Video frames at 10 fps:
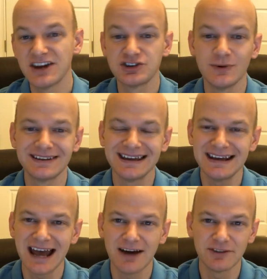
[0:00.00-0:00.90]
that you
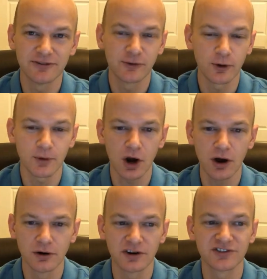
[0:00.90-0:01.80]
intend to have the former
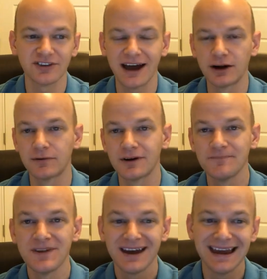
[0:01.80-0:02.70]
owner sign
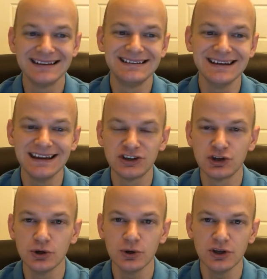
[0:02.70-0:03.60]
over a deed
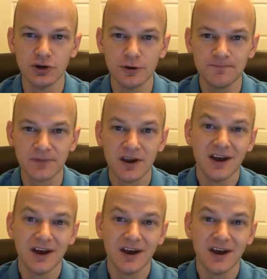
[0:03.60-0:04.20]
to you